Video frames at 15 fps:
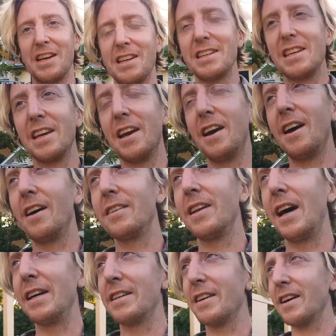Yeah,
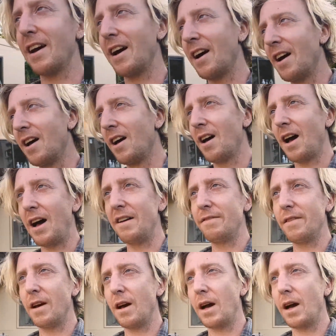like I